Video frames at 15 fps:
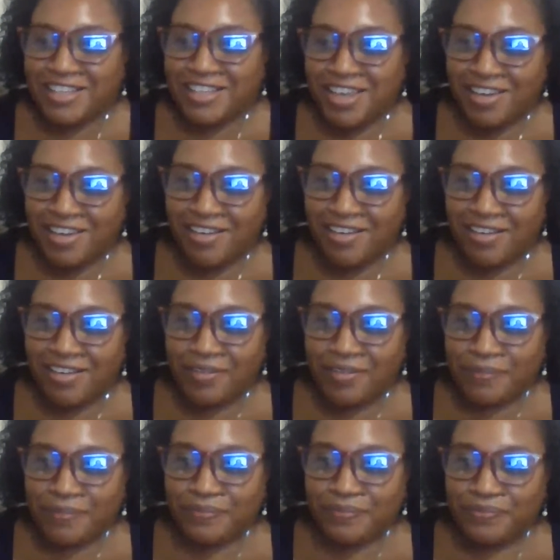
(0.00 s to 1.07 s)
Hi
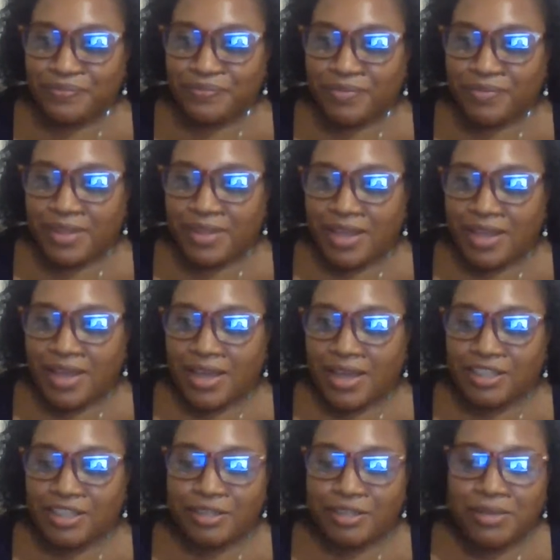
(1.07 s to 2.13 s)
Tikia.
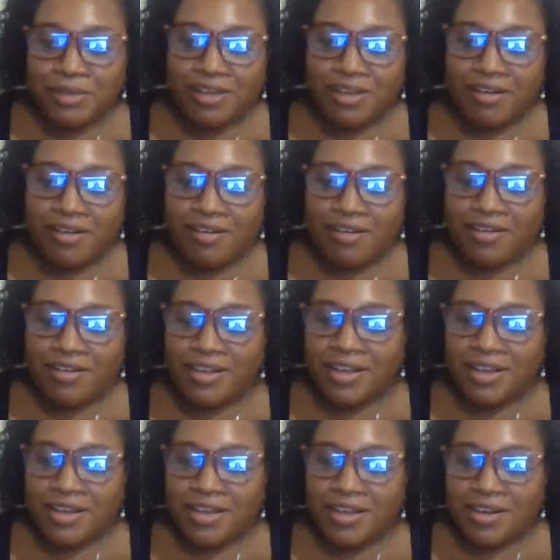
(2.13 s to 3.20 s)
Hi
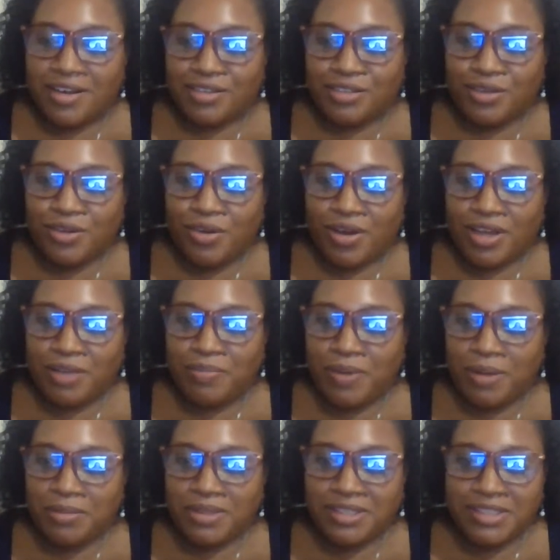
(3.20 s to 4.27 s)
Jamaica. So
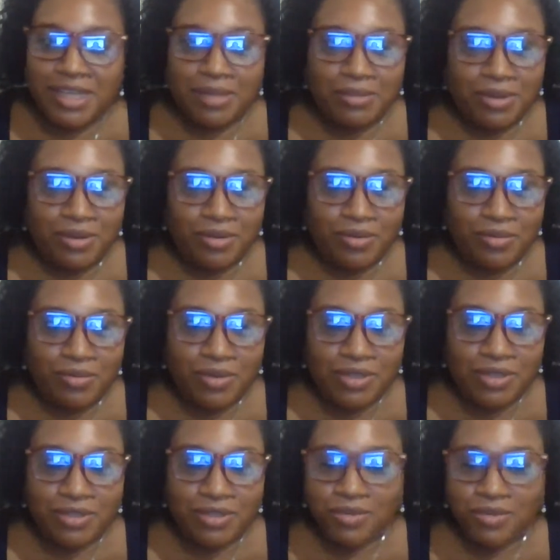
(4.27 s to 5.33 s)
you all could probably tell
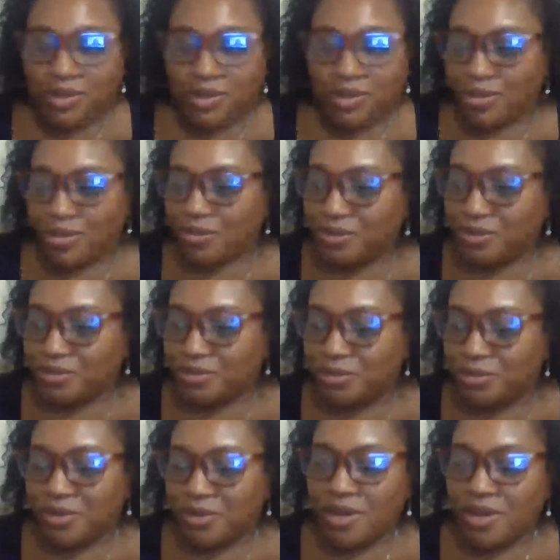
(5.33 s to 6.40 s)
me what school you all go
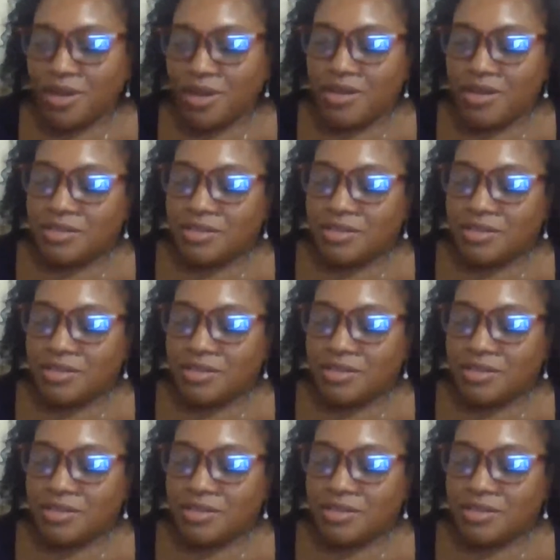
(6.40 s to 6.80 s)
to.